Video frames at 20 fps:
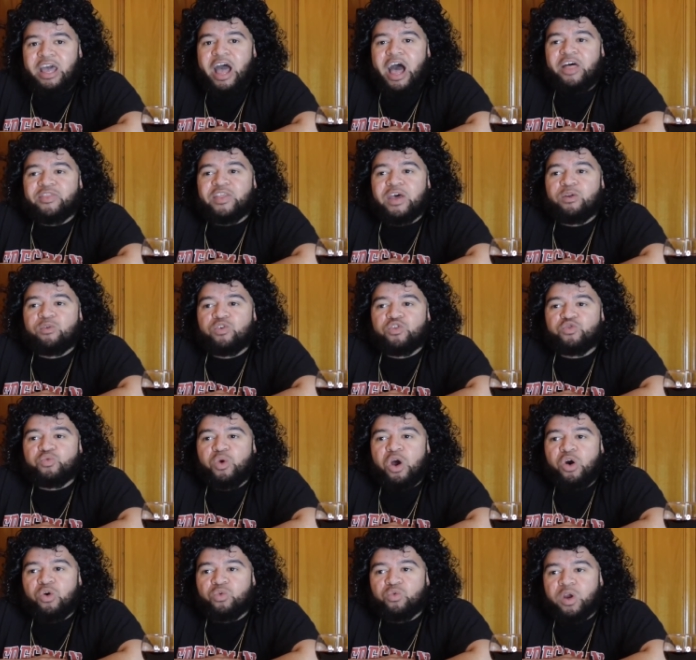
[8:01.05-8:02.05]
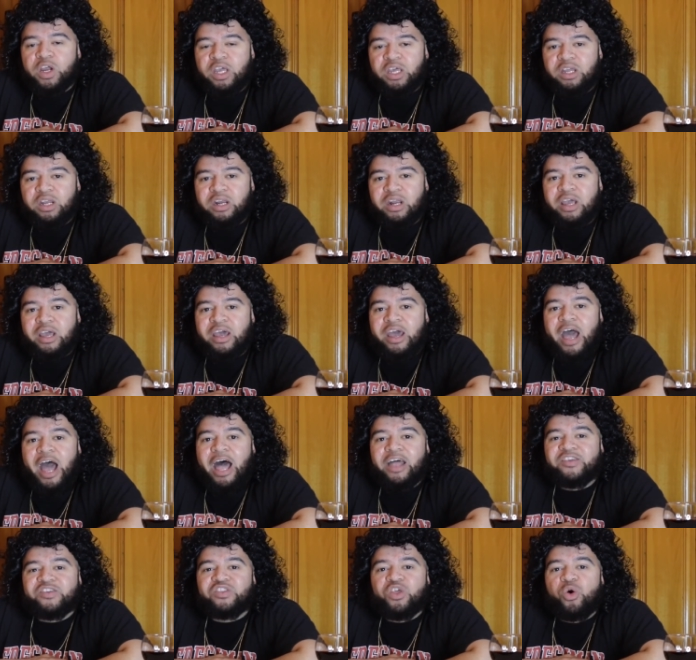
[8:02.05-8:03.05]
I thought it was well written.
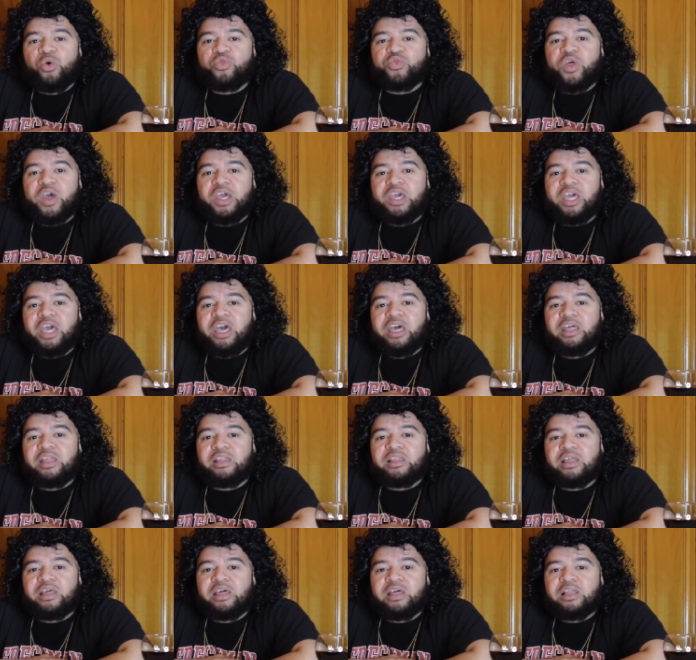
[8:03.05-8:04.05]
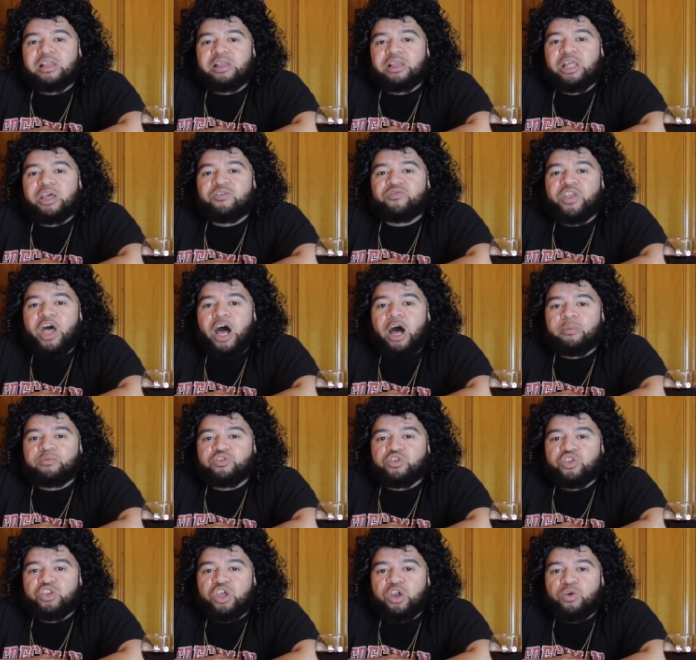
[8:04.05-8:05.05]
I just don't think it lived up
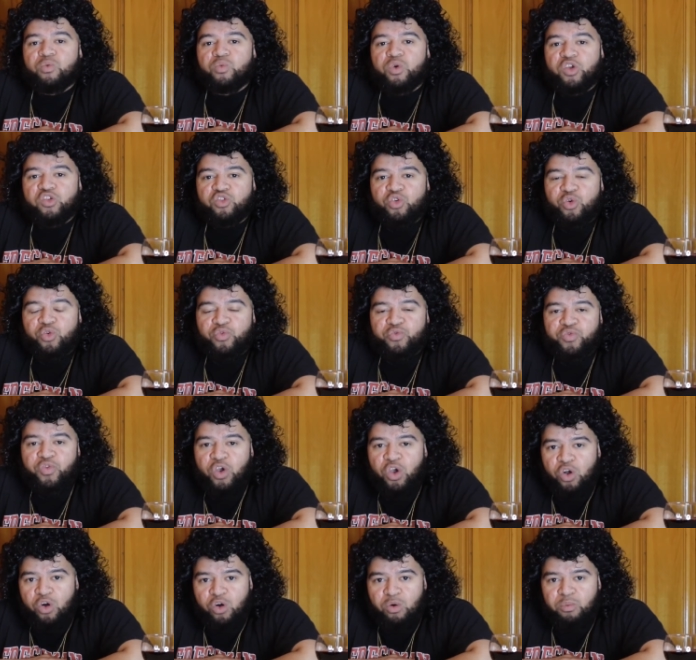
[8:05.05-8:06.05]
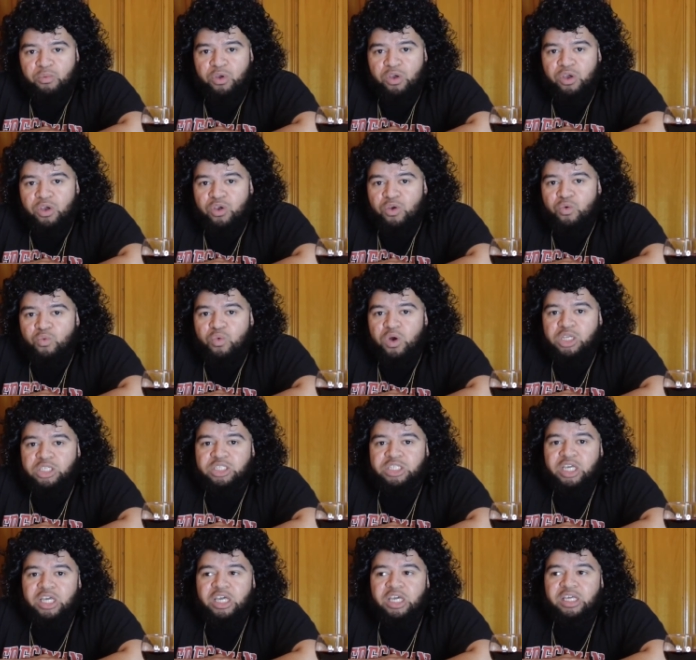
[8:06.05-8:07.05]
to the original film,
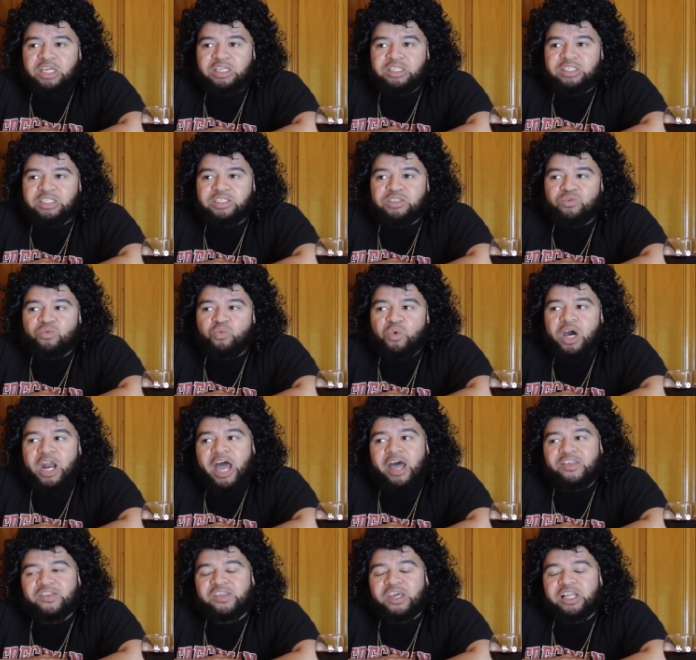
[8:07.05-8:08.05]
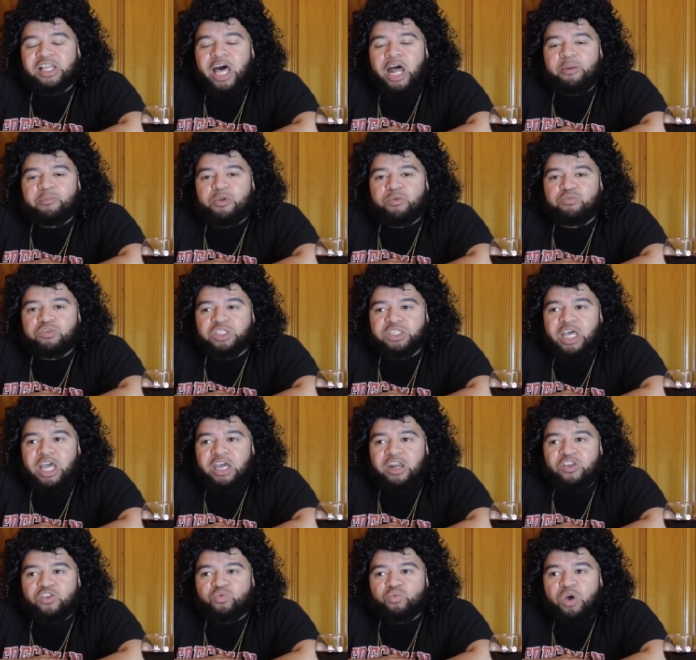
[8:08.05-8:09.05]
which is what I see a lot of people
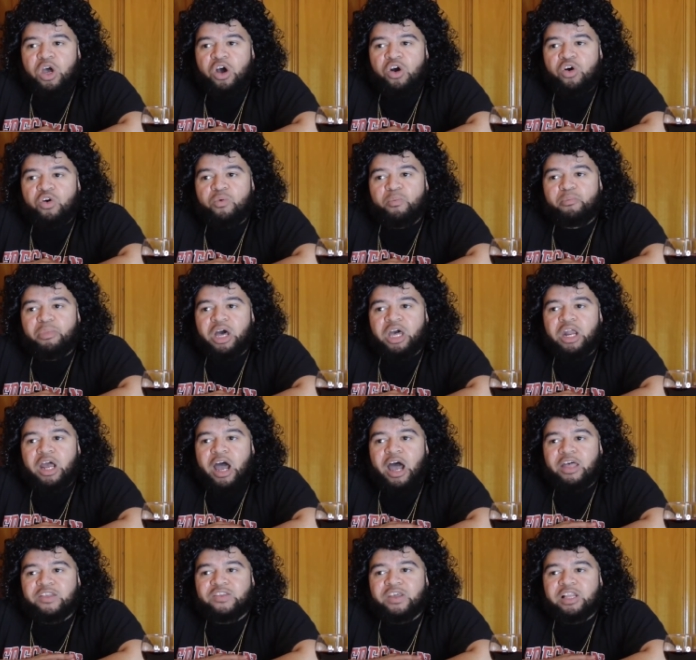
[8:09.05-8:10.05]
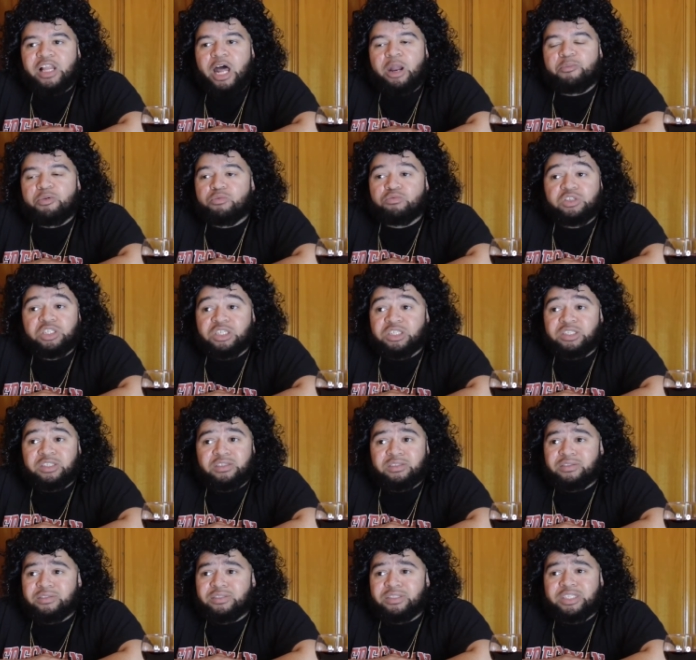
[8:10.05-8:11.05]
saying as well, but I see a lot of people
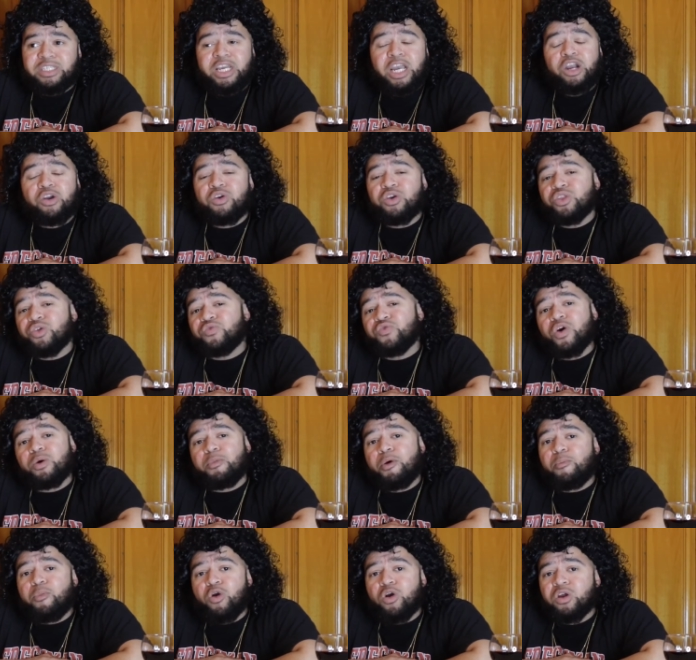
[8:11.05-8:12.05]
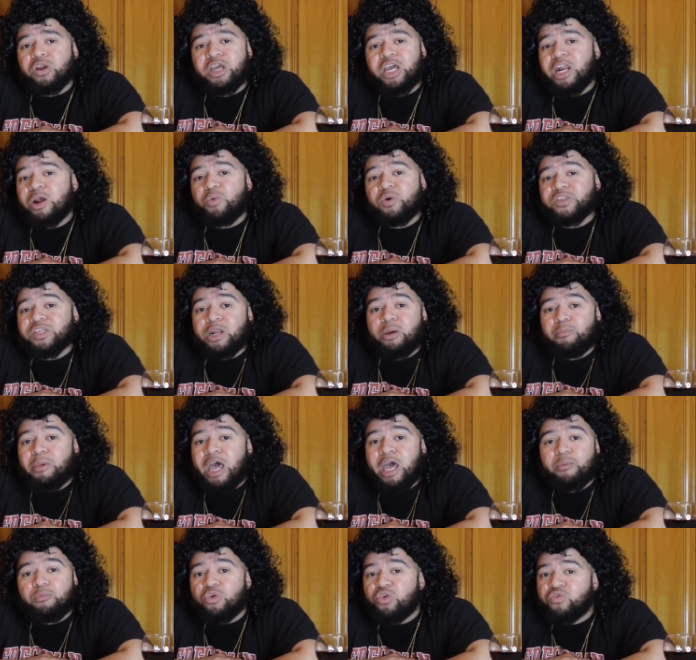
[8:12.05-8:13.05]
just tearing the film apart. And it wasn't a
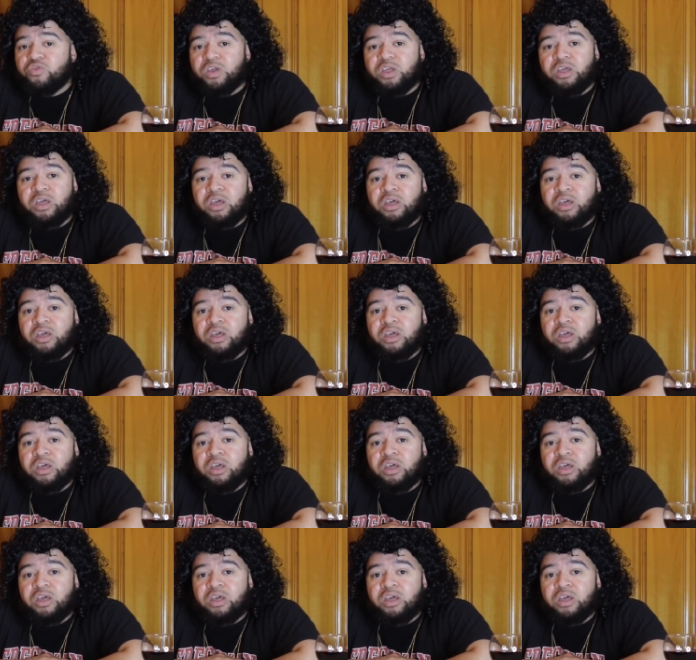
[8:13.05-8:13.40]
bad movie.